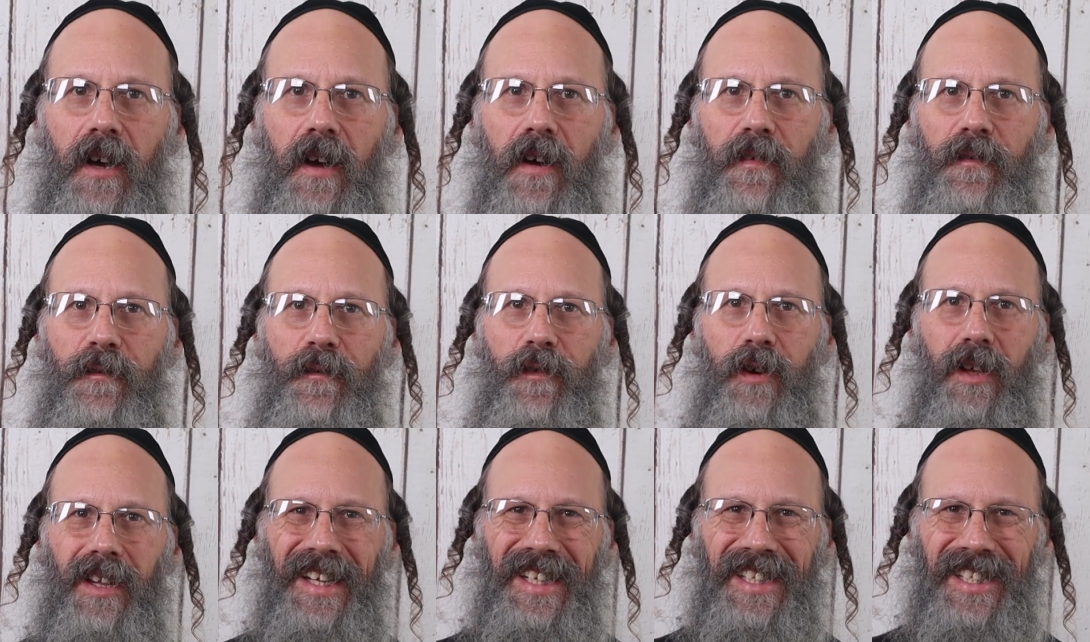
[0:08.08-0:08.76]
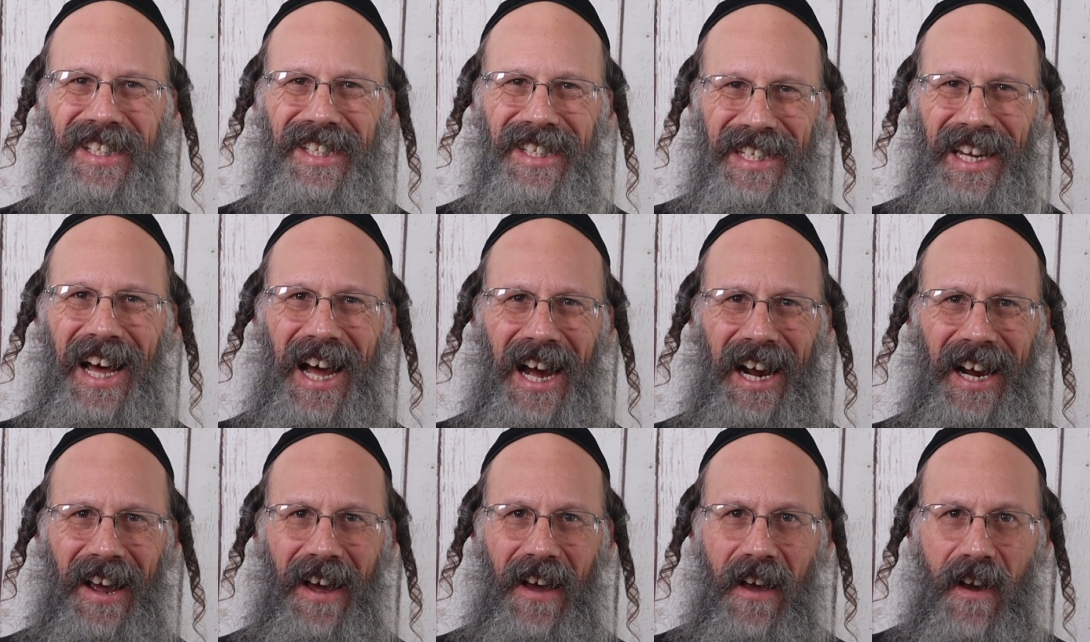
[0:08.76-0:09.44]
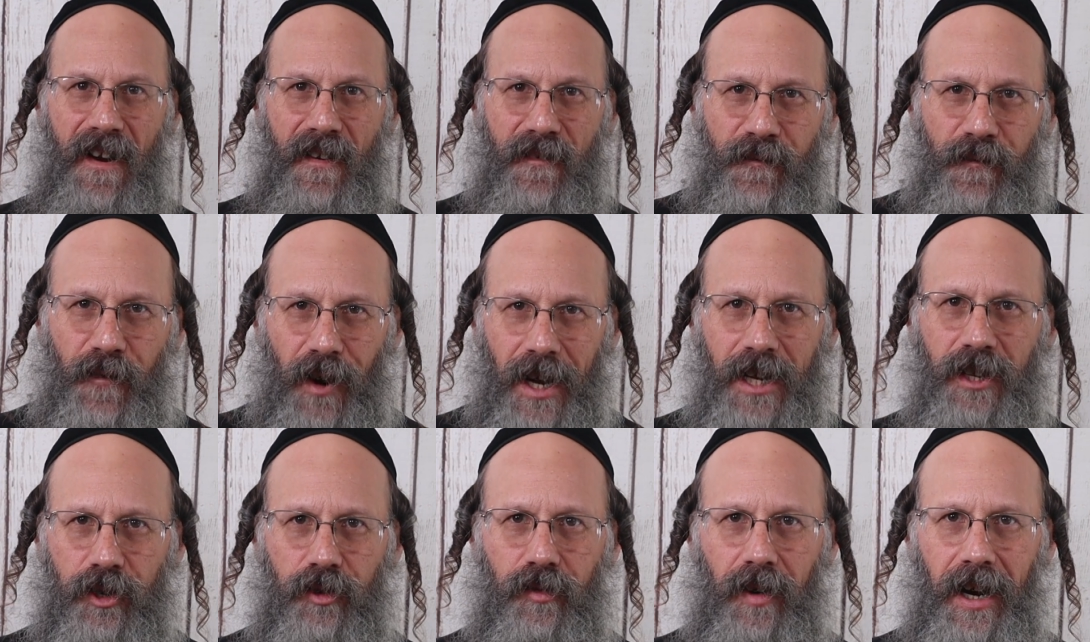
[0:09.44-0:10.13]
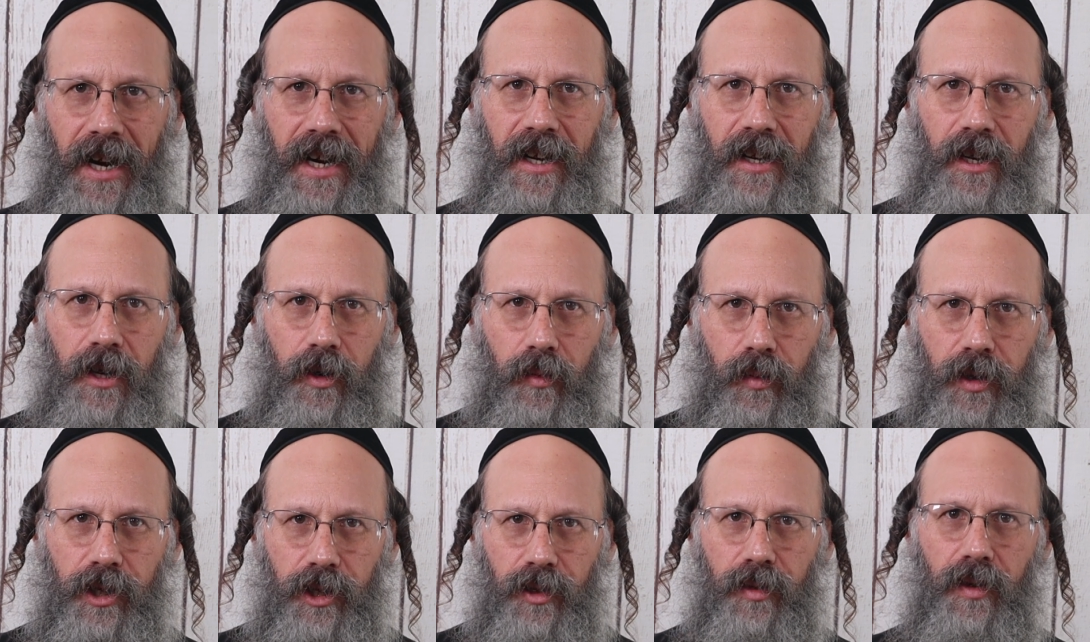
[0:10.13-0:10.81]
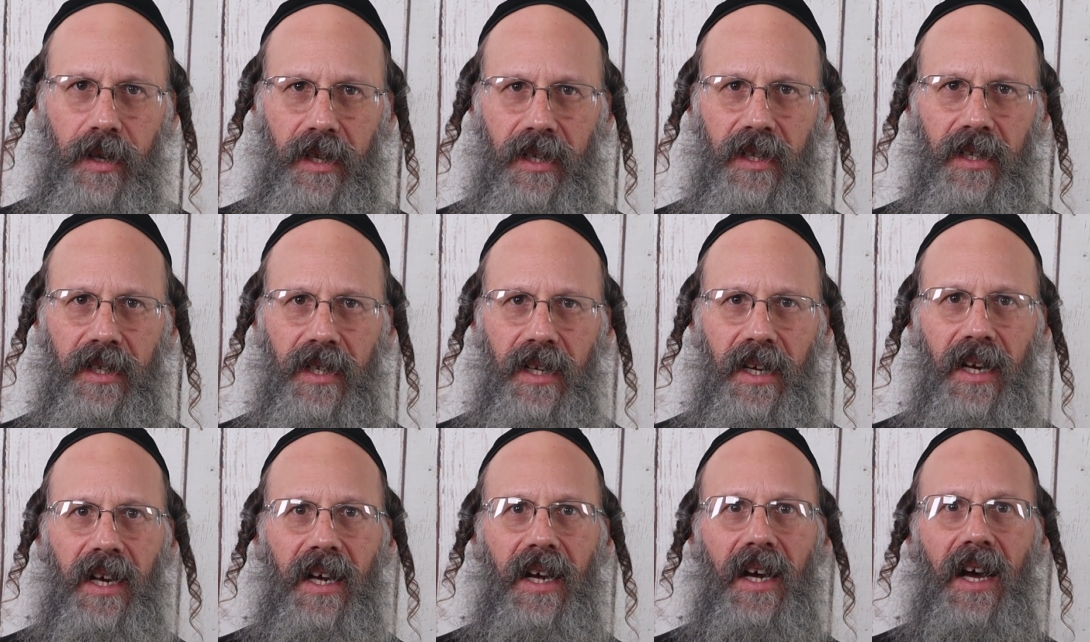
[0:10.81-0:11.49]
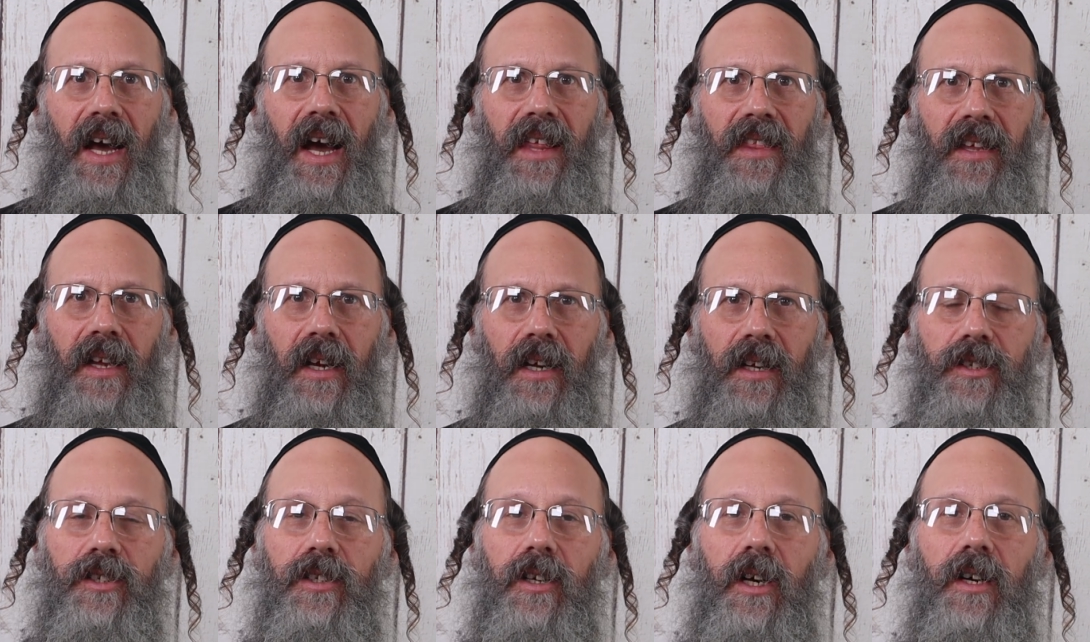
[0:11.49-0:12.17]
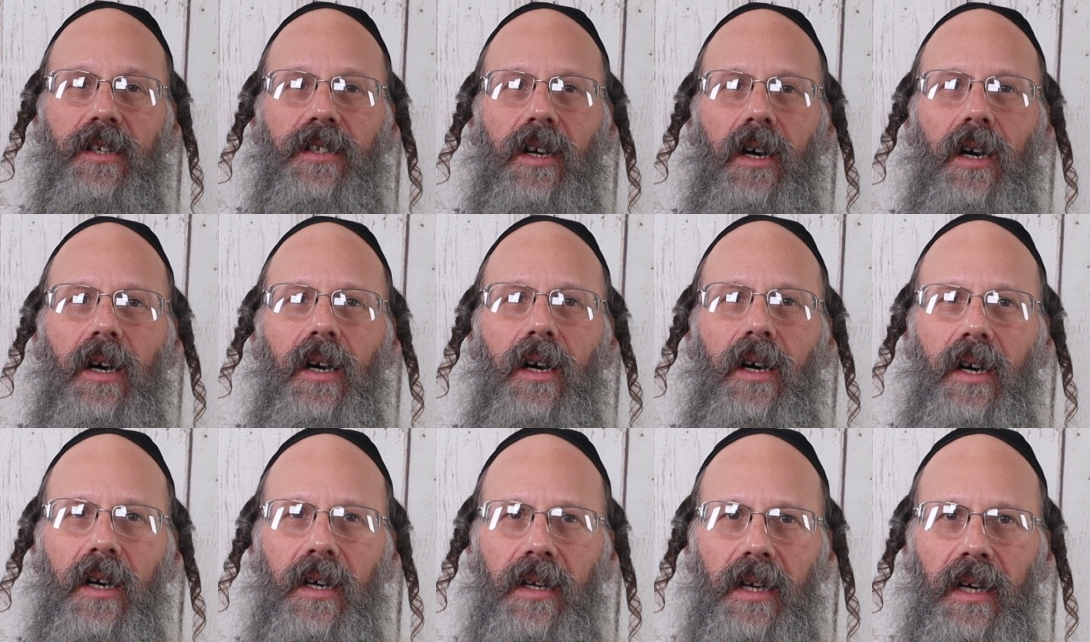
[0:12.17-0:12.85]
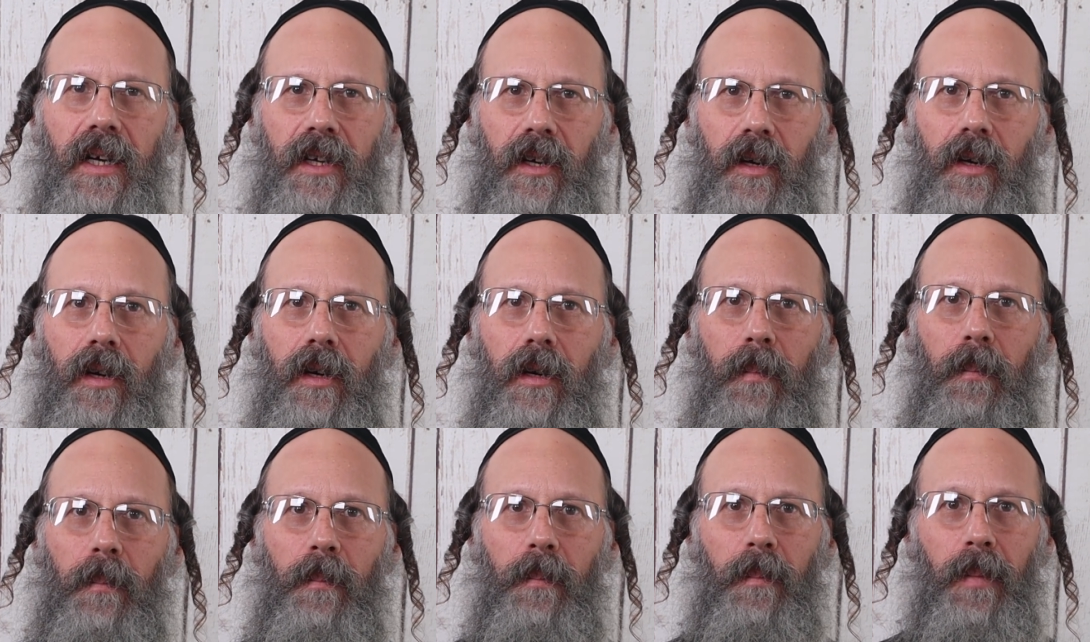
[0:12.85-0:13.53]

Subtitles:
Feeling stuck, frustrated, restricted, and the list goes on and on.